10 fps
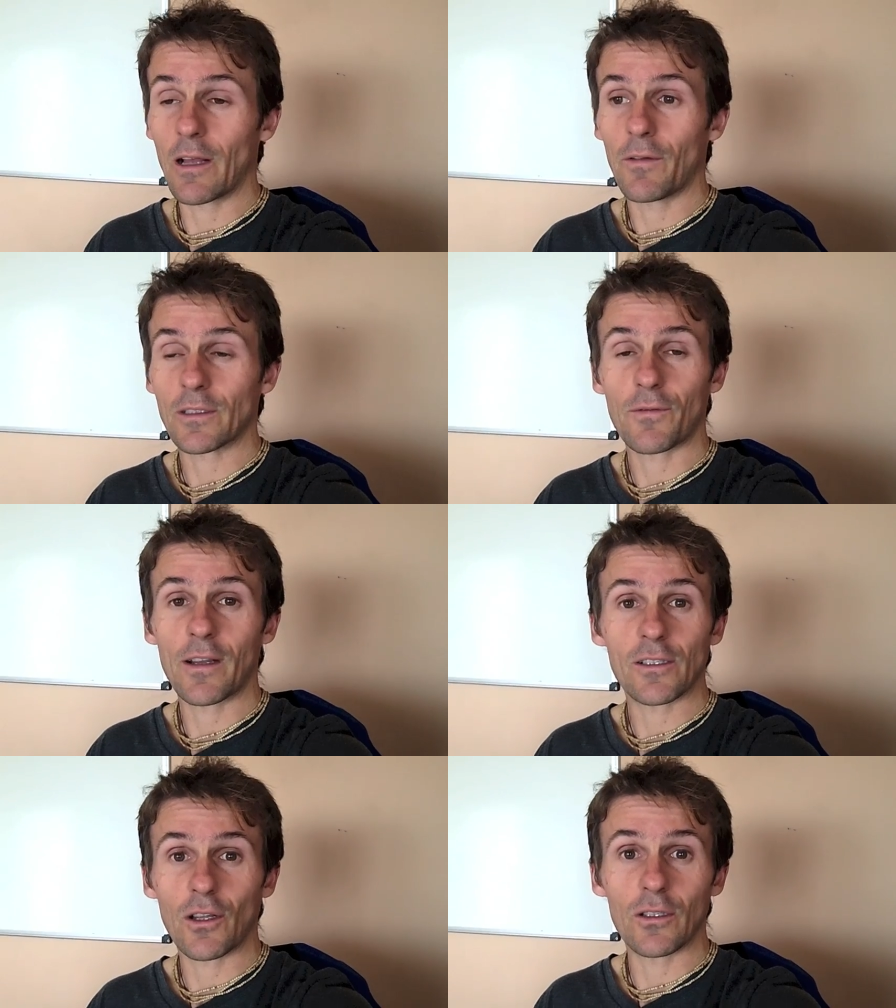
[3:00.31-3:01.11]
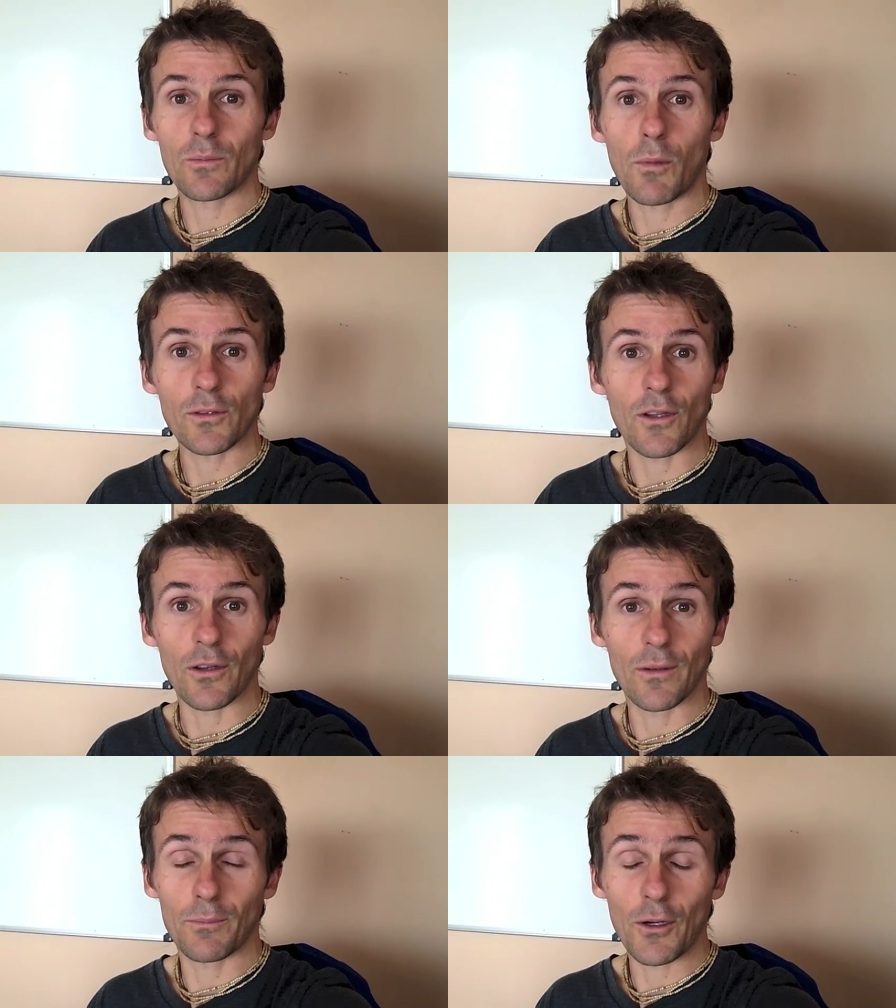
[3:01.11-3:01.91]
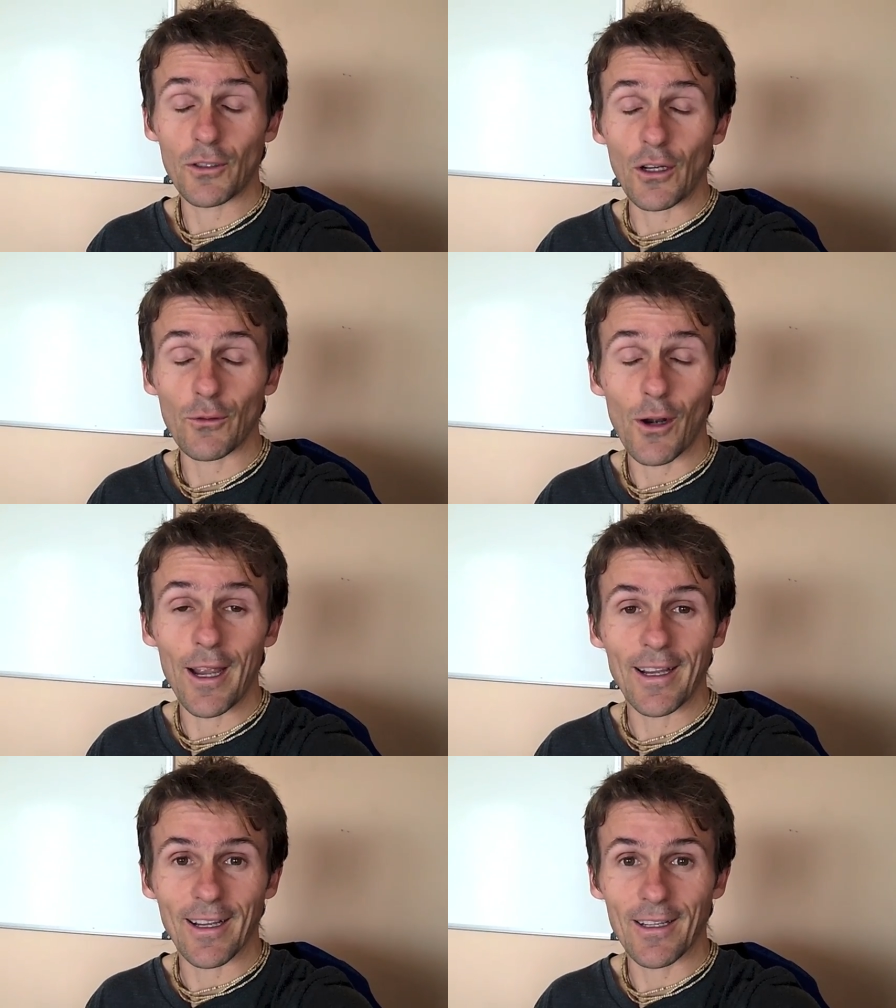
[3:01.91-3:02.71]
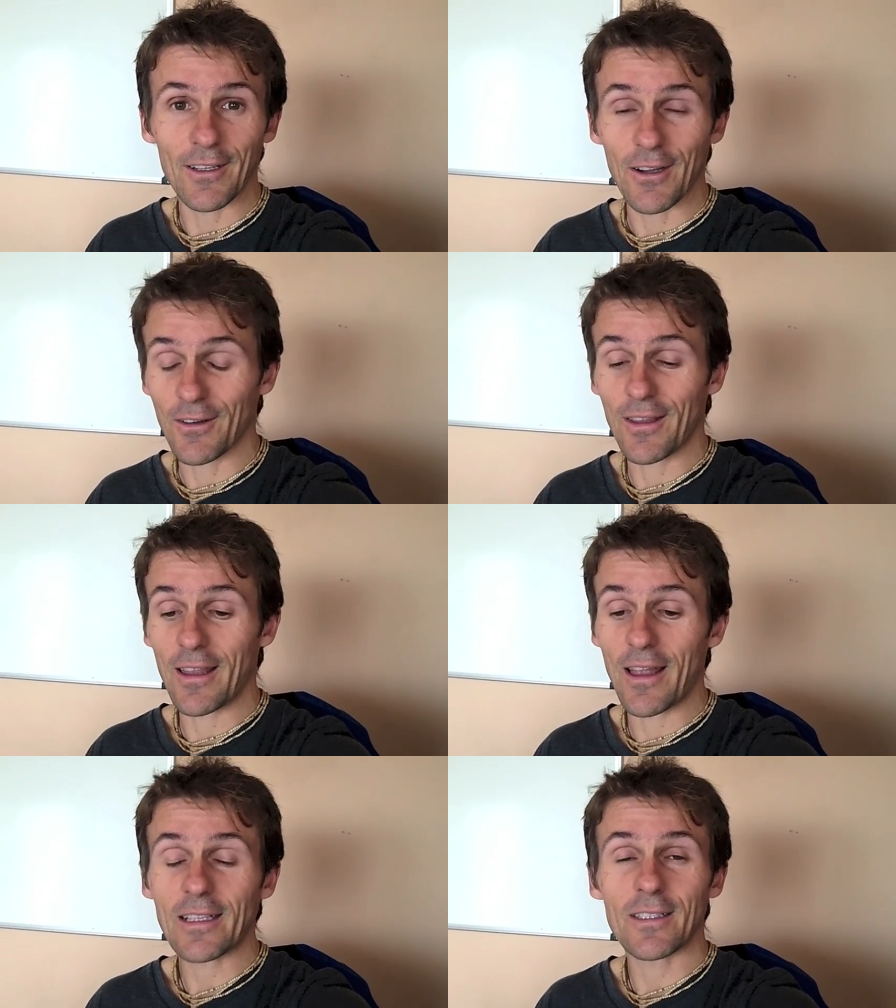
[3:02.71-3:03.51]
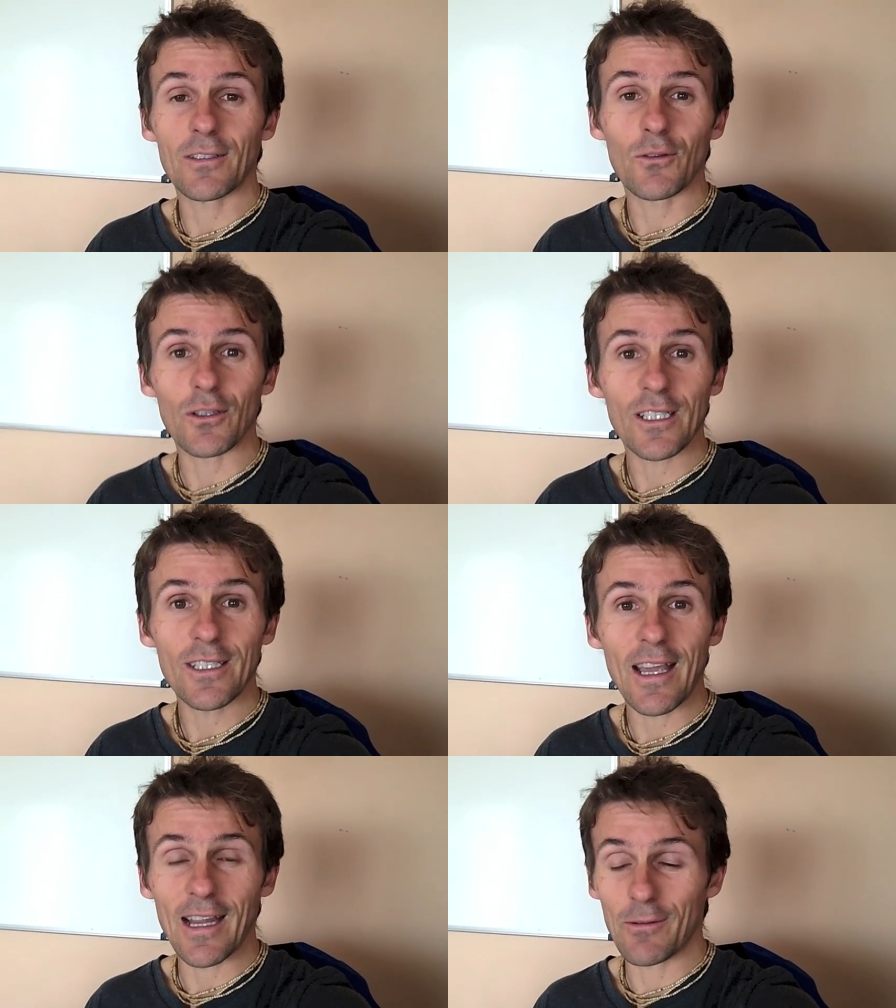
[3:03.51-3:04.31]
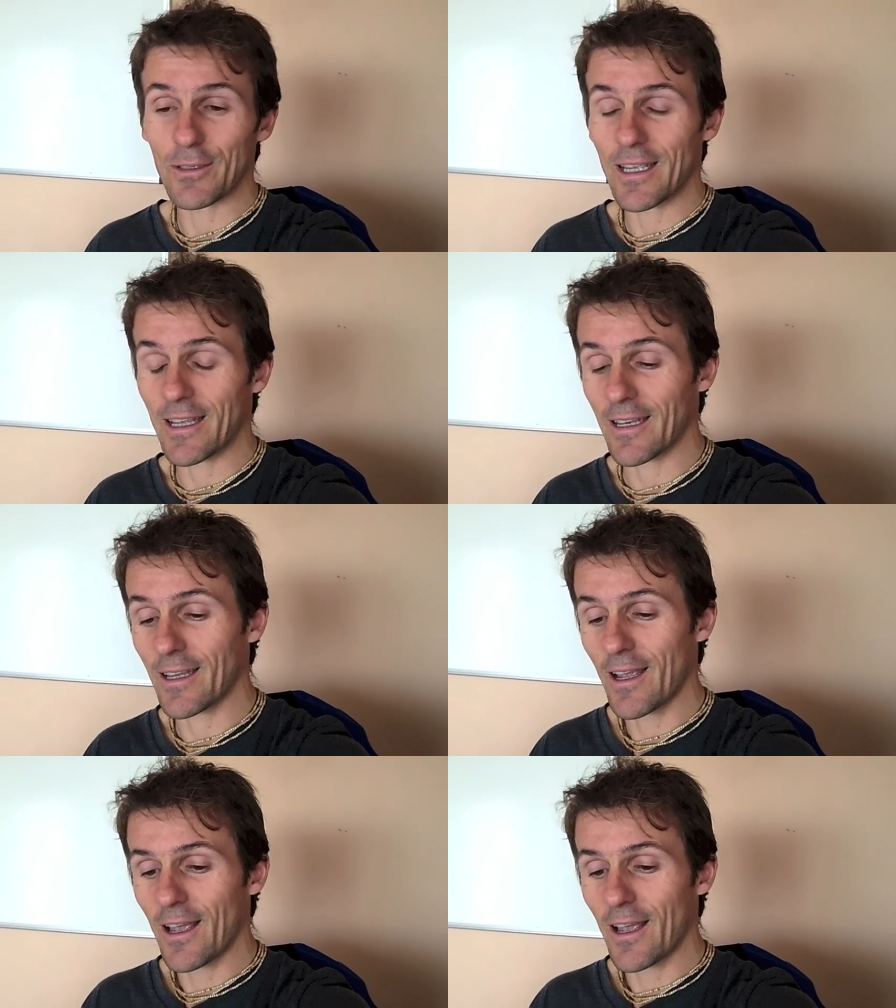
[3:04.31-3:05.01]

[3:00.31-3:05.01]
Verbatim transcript: myself, I was afraid I was going to just bust out, burst out crying. You know, that, that's the sort of state I was in.